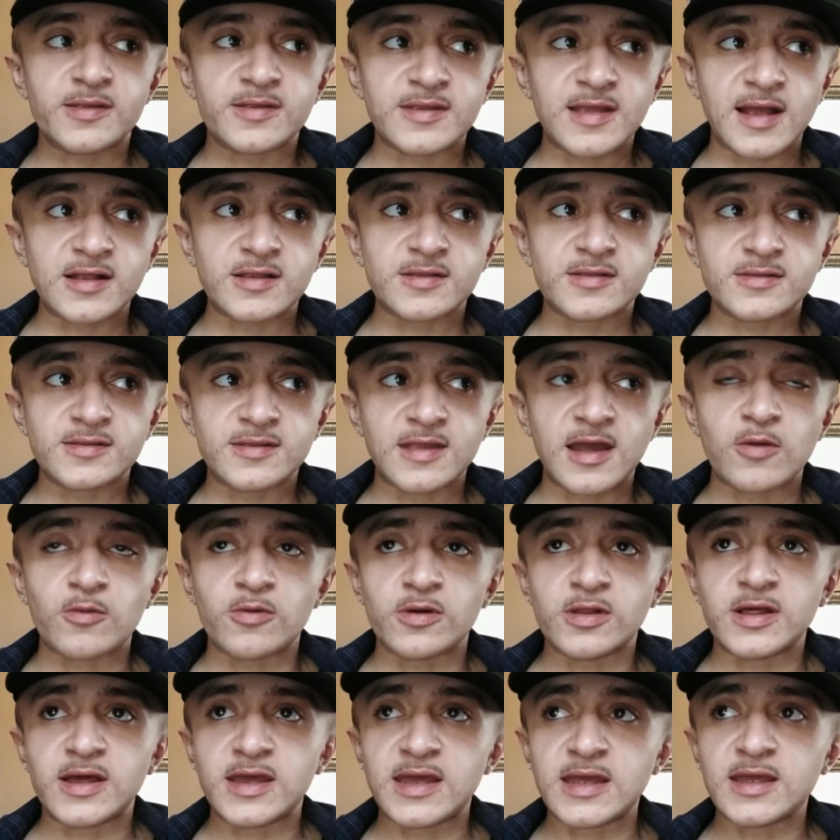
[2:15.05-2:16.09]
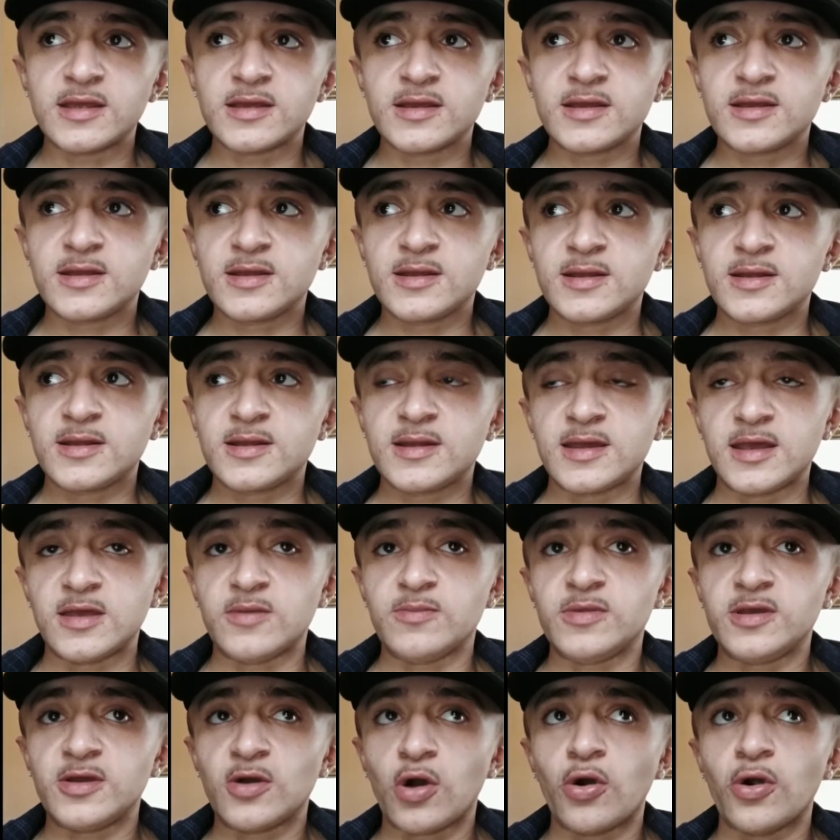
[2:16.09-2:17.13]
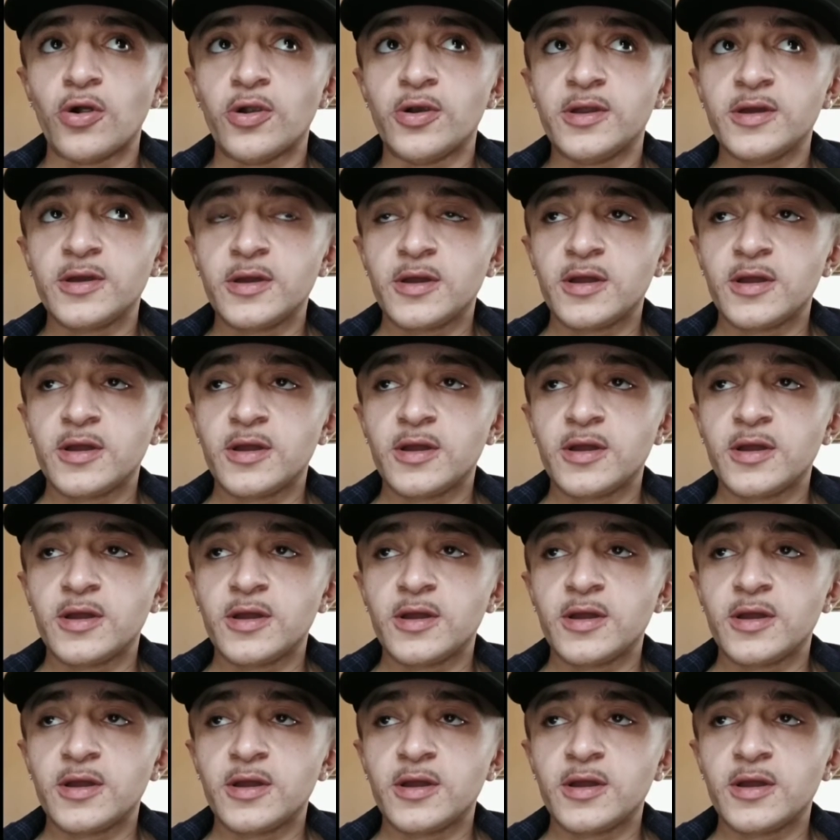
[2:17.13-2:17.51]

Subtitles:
That really hit me hard,